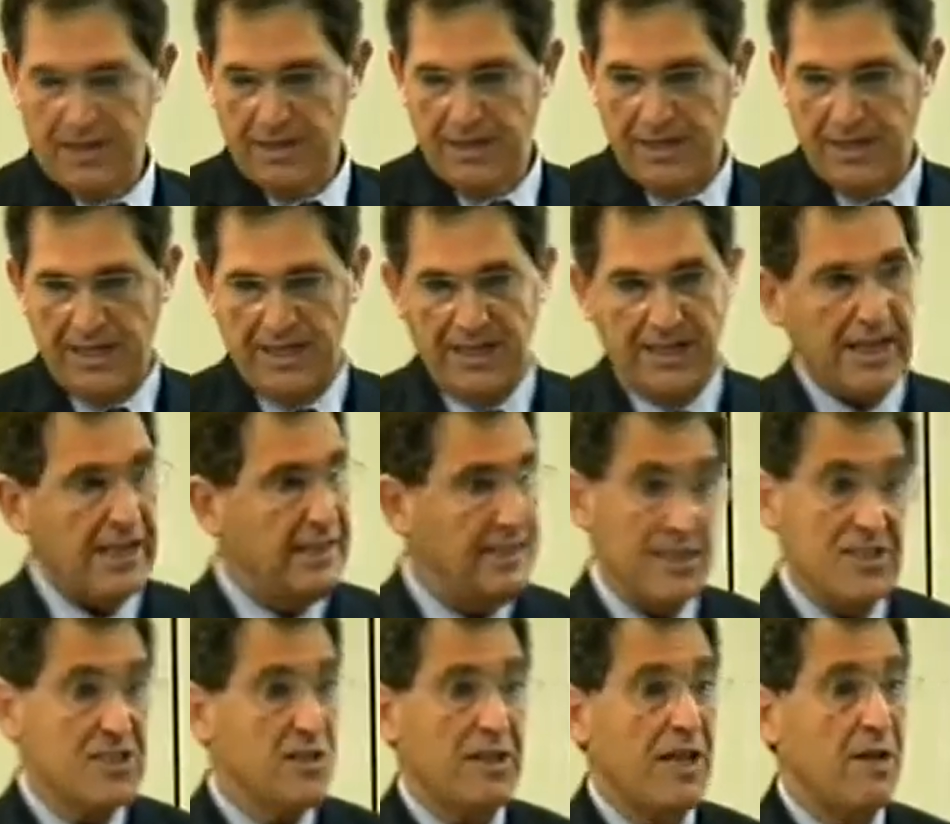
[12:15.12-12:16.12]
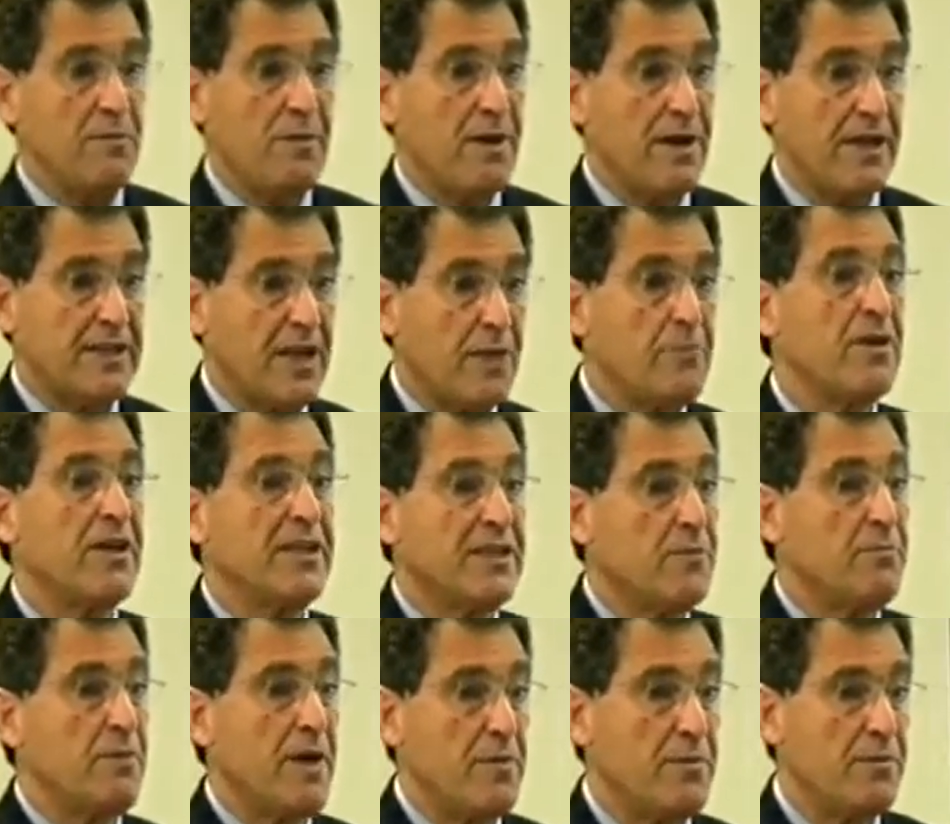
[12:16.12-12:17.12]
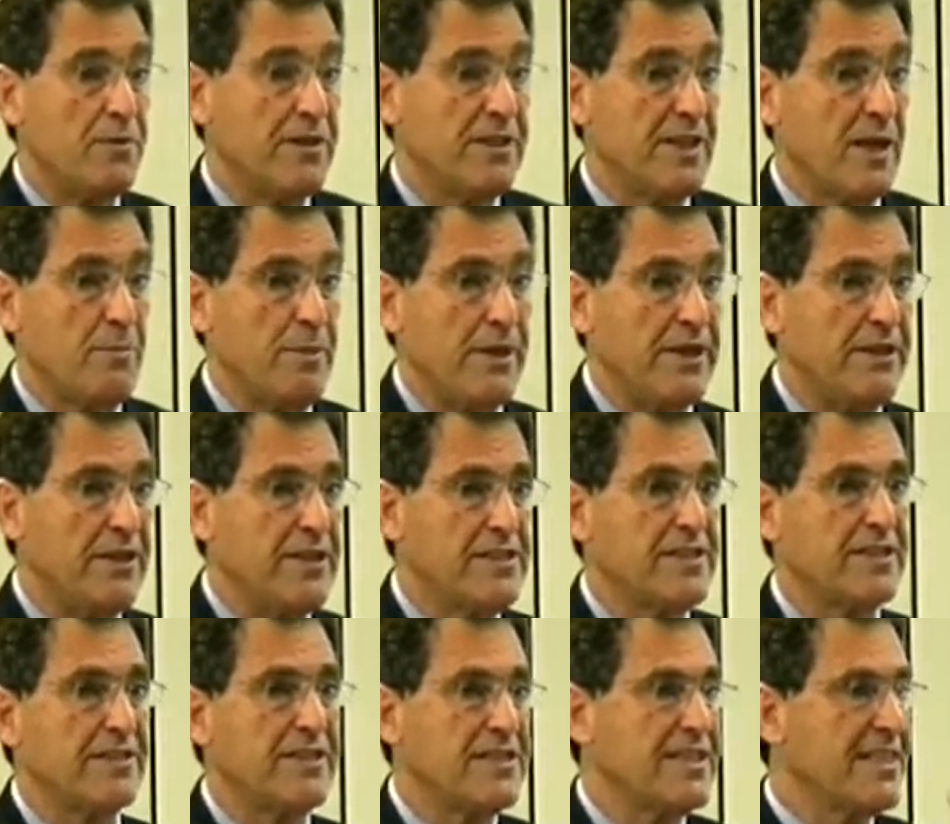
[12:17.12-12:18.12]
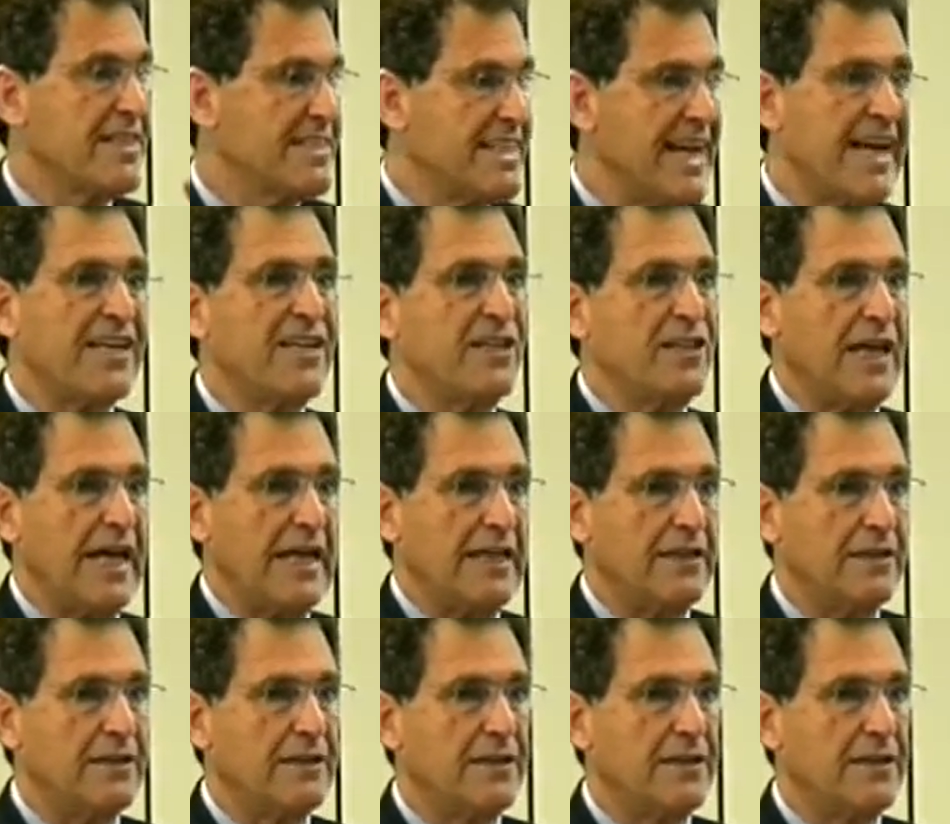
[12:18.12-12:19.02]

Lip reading: And there's a table in the paper in the appendix that does exactly that.